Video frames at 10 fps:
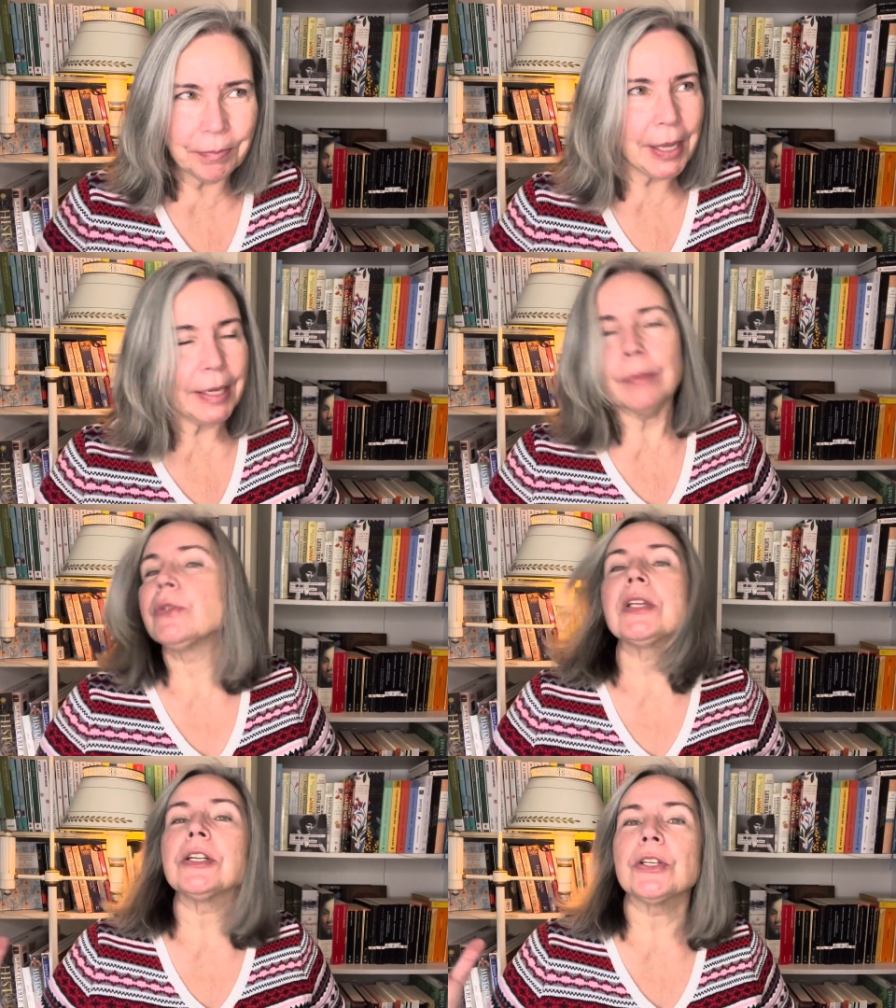I am
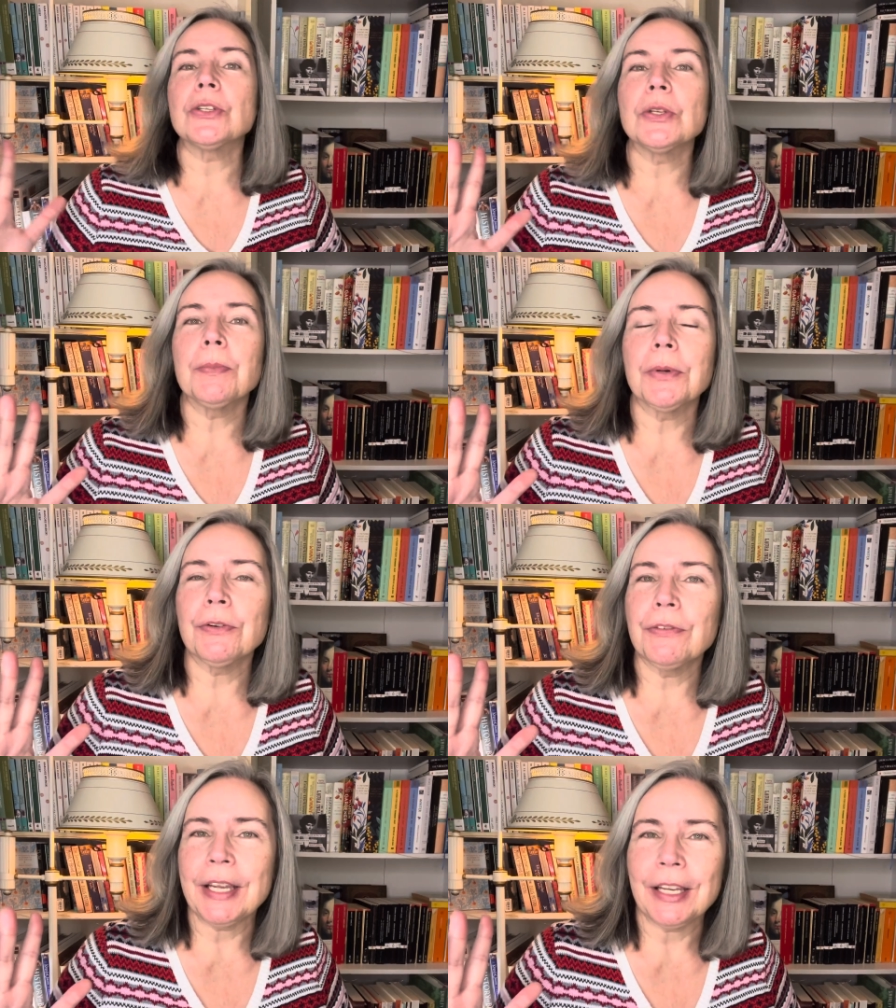such a super
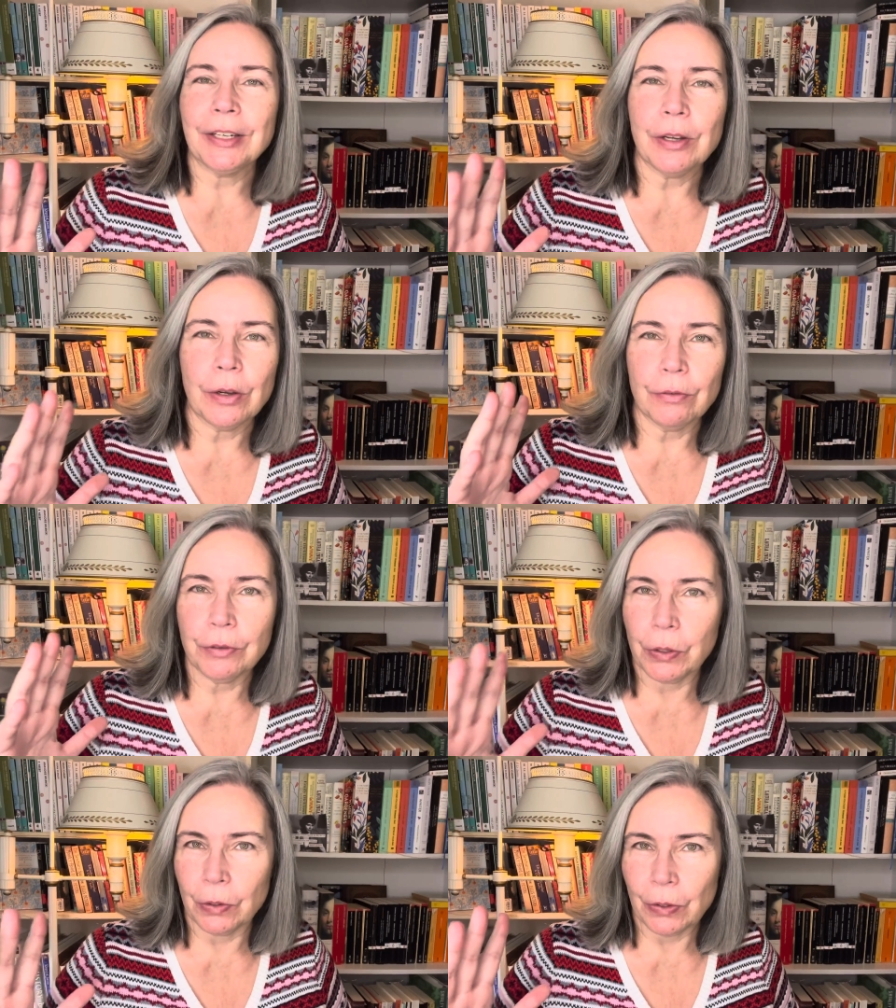fan of
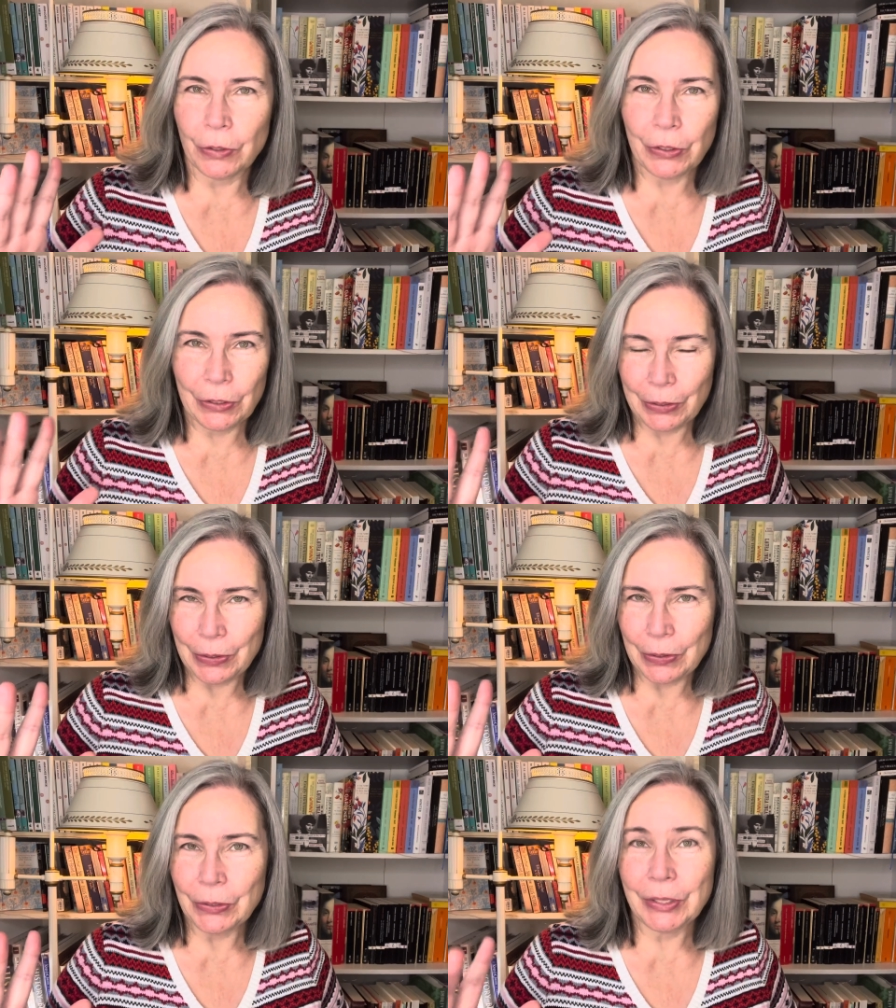Girl
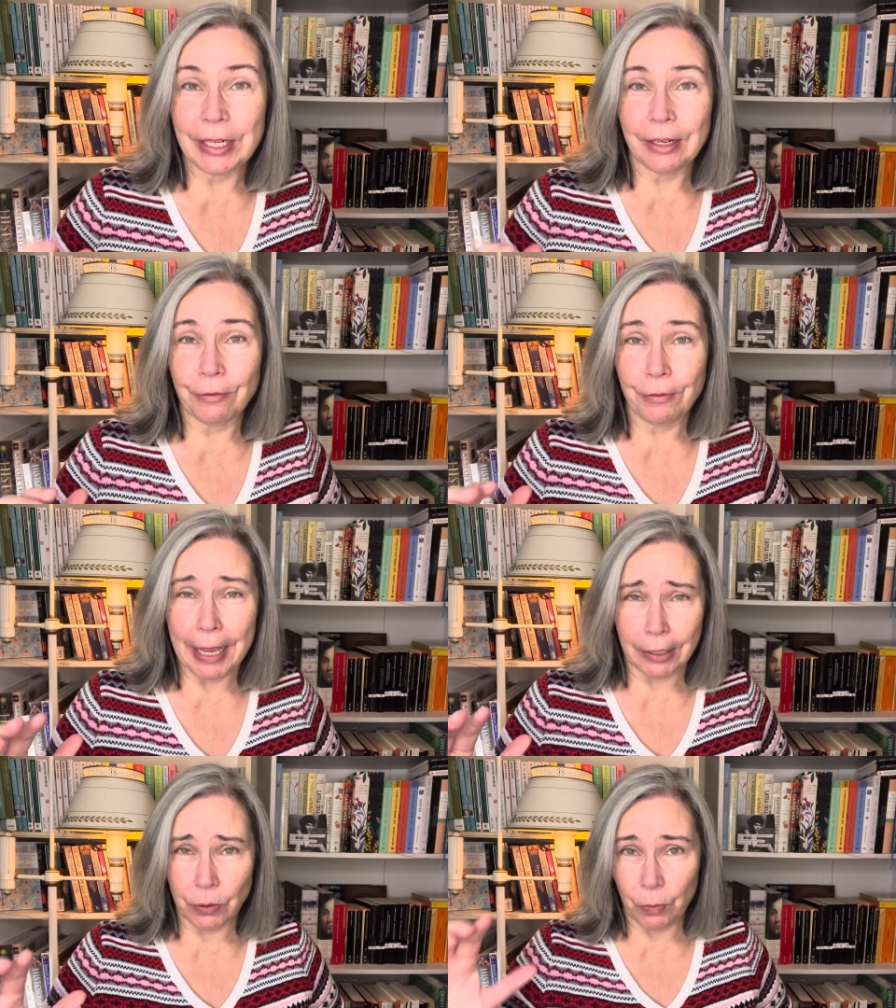Sleuths, and in
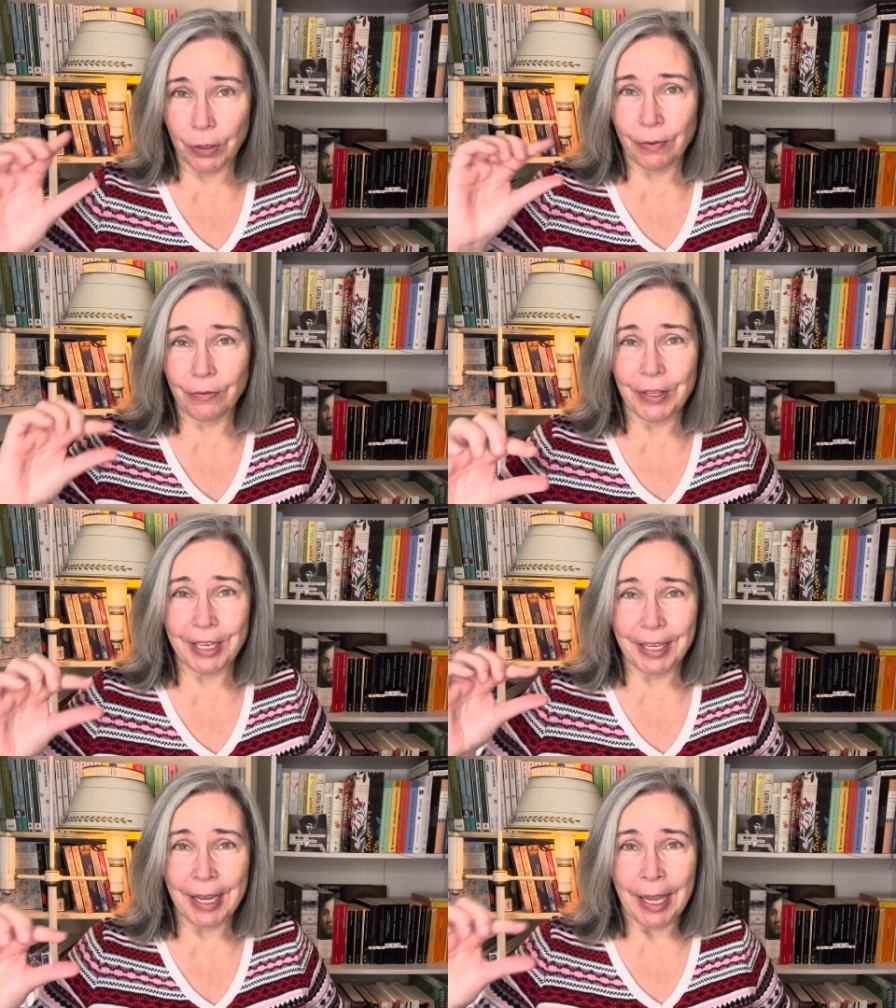fact, one of the